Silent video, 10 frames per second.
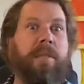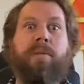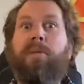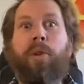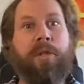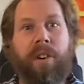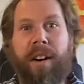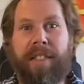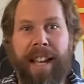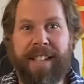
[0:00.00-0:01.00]
4,000 or
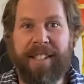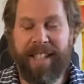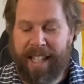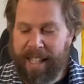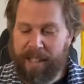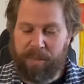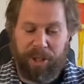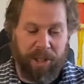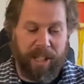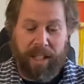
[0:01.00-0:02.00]
5,000 years,
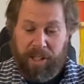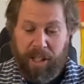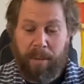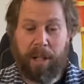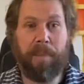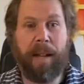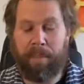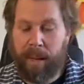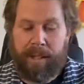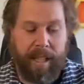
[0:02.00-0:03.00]
which is, and it's so much better than
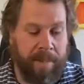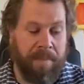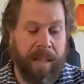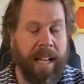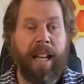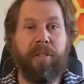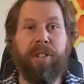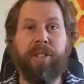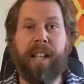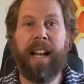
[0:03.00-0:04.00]
plastic. And after you
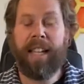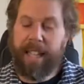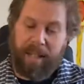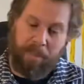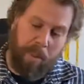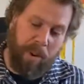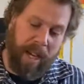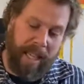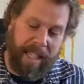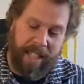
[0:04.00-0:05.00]
use the honey, you can put more
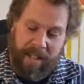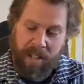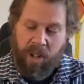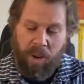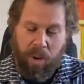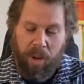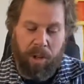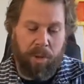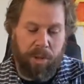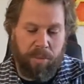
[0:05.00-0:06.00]
honey in it, or it
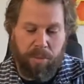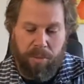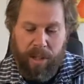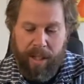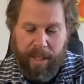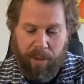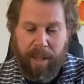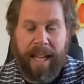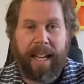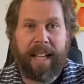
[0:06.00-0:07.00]
looks really
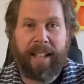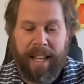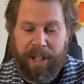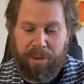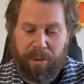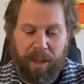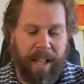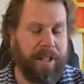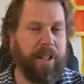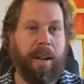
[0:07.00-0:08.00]
organic and natural, and
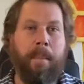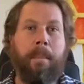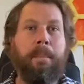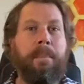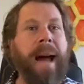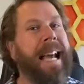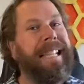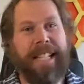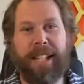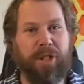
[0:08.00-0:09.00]
it's got an
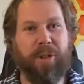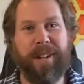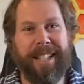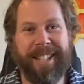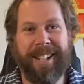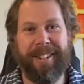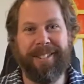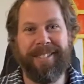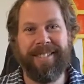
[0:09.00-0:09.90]
amazing story to tell.